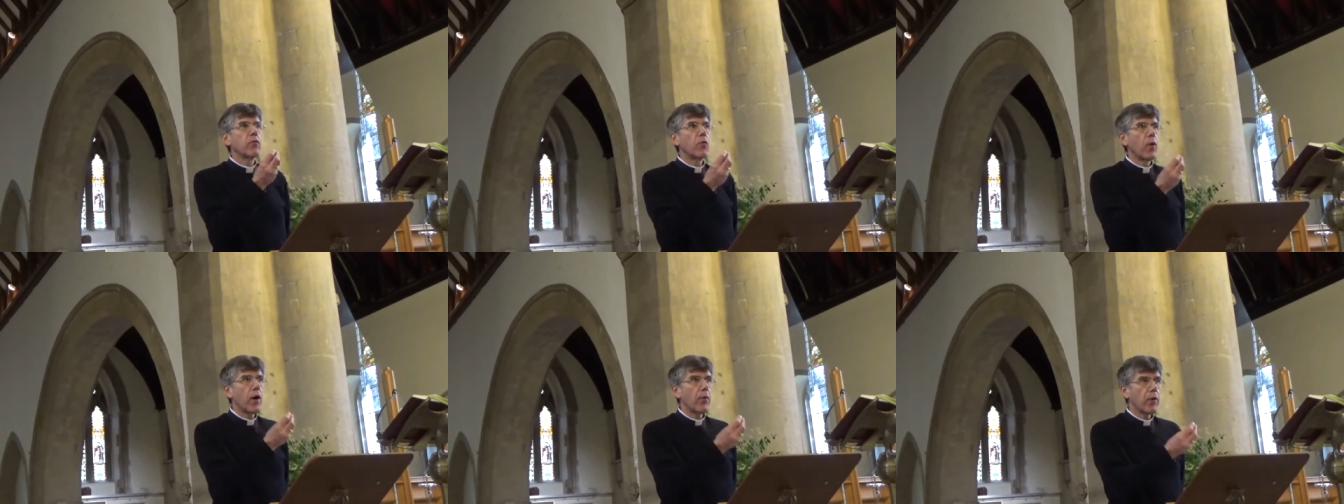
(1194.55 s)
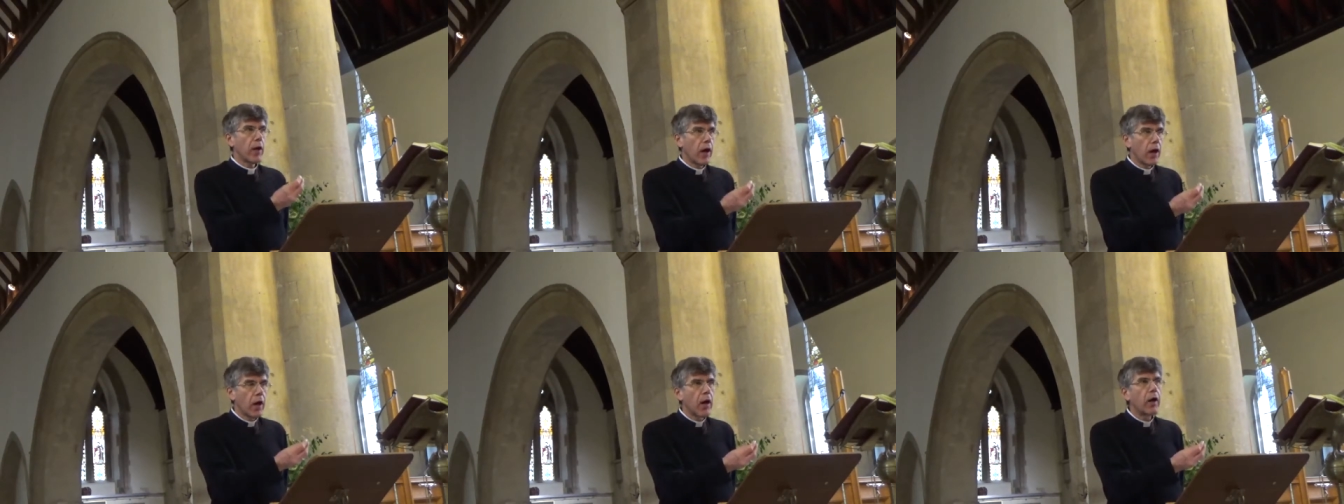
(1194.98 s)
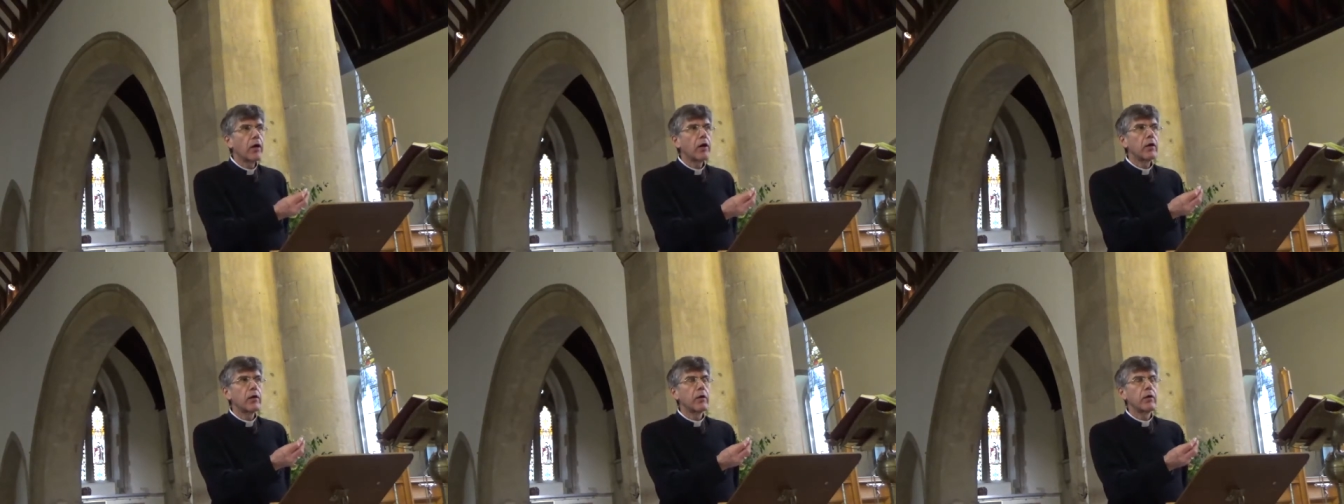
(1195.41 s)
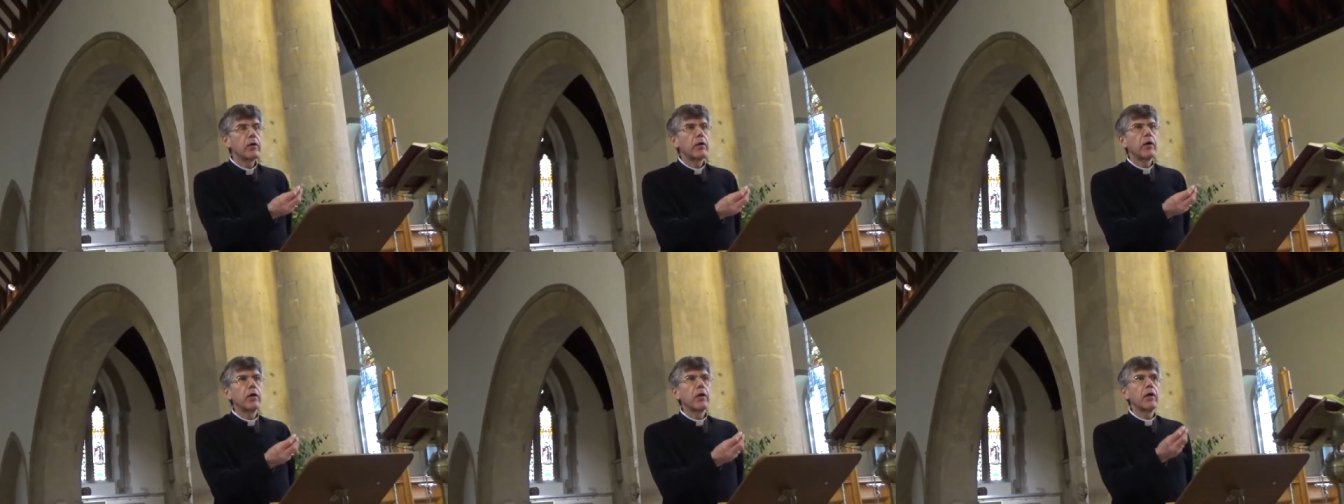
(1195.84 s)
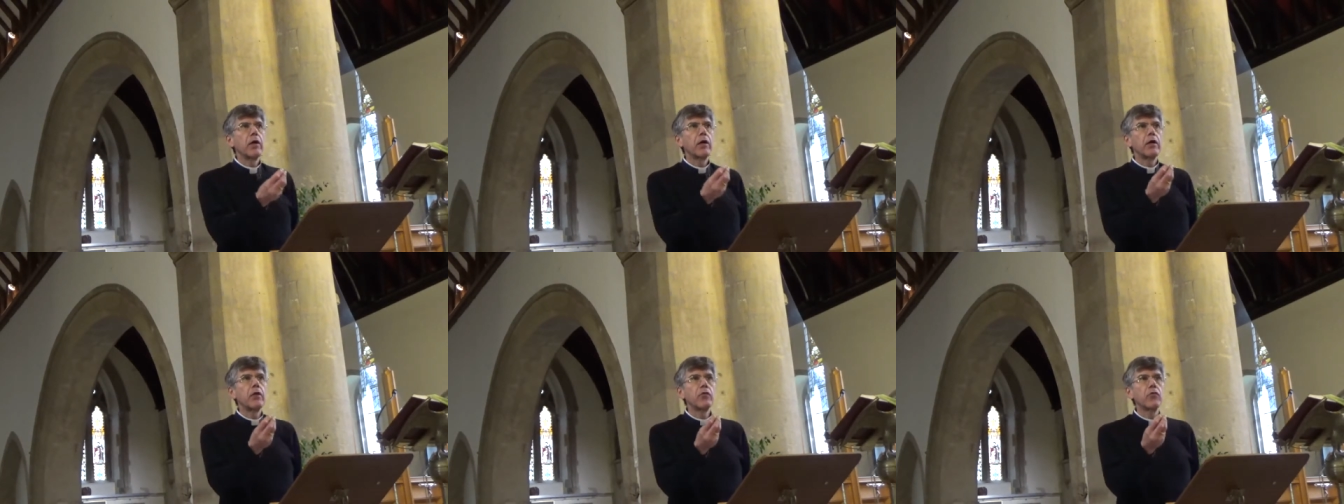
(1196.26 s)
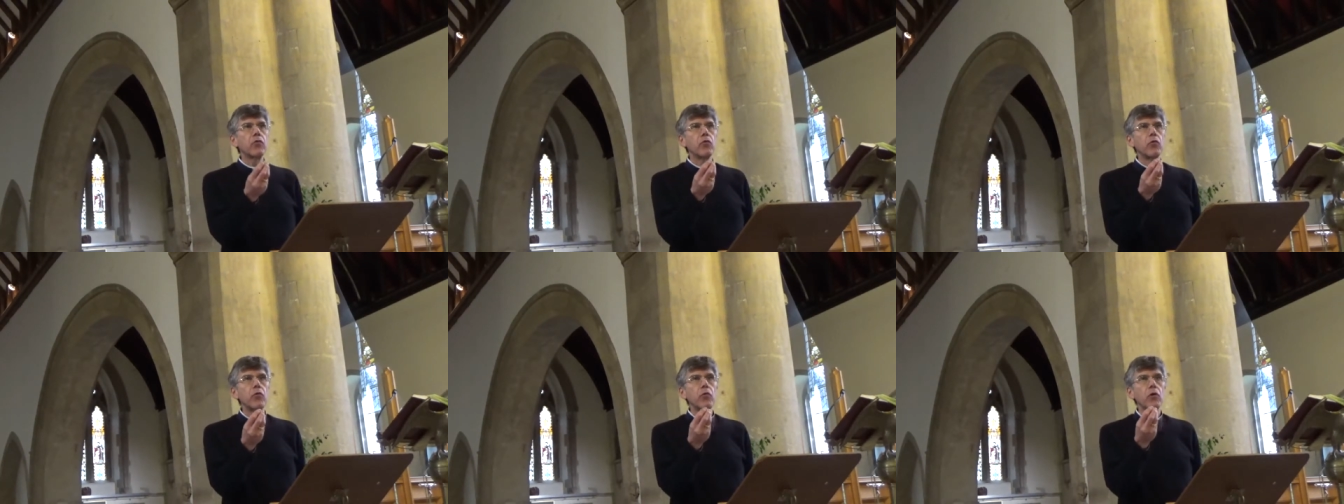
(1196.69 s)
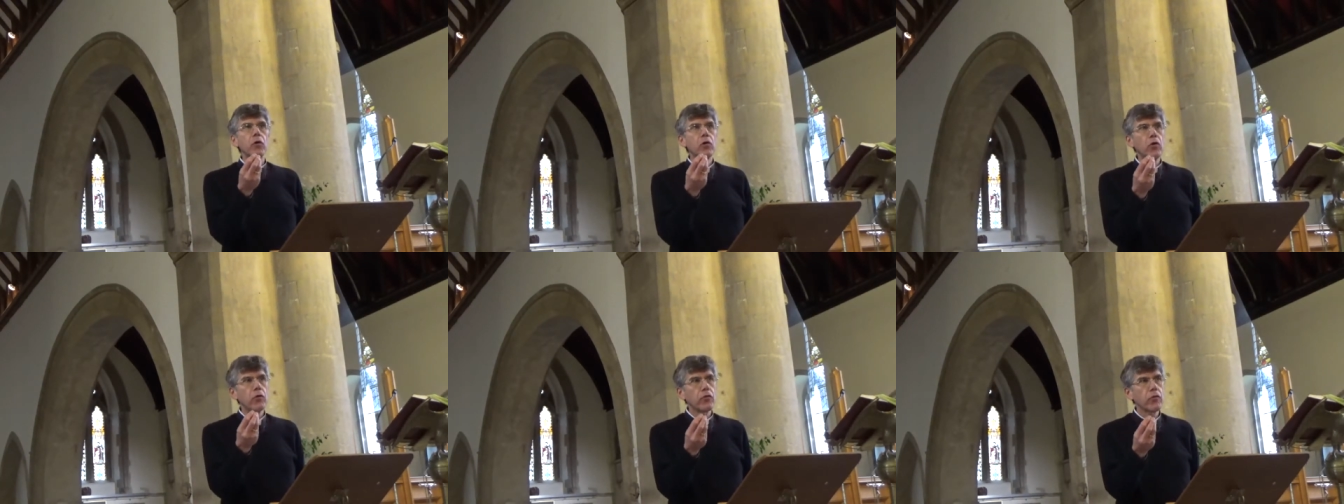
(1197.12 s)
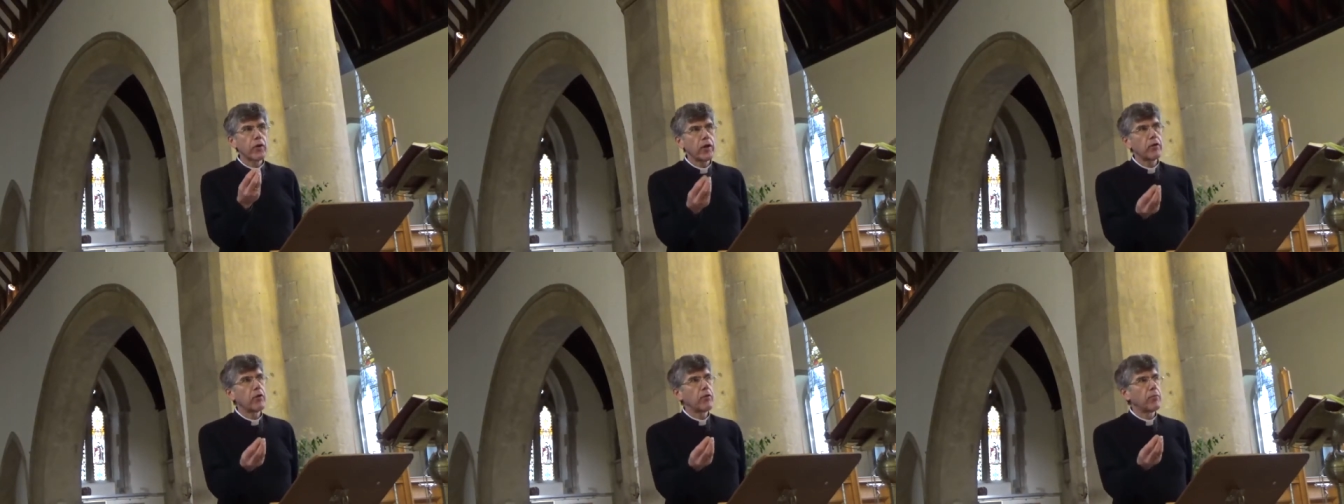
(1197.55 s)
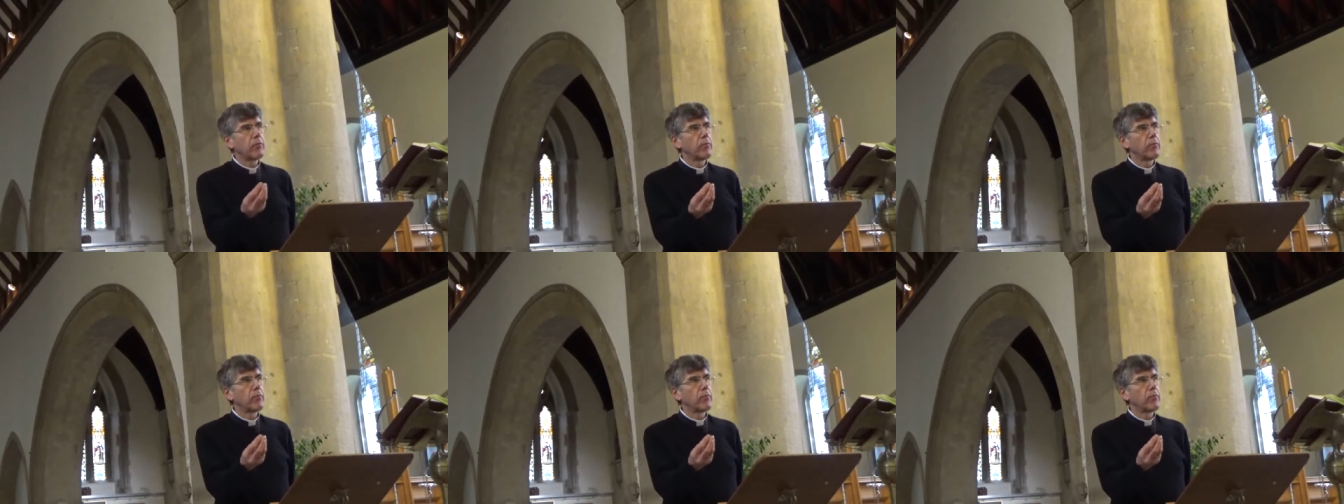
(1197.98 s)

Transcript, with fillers: the where we are into God's kingdom.